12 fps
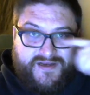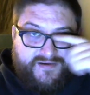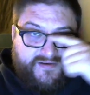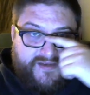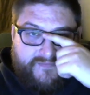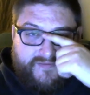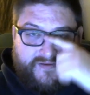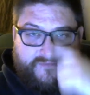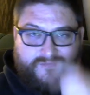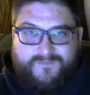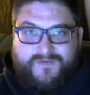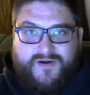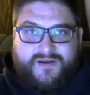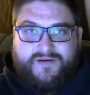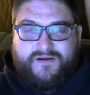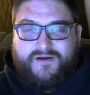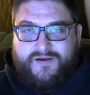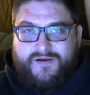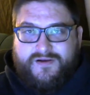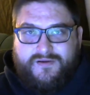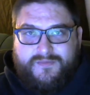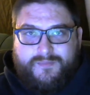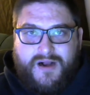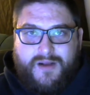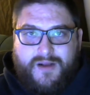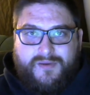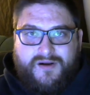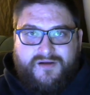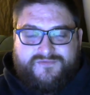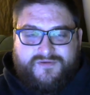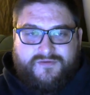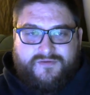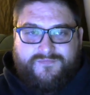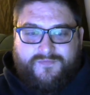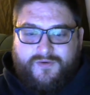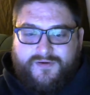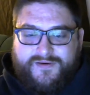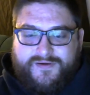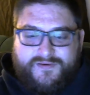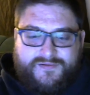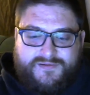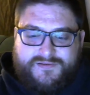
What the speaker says: I like everything from fucking Pop-Off to Lafroy.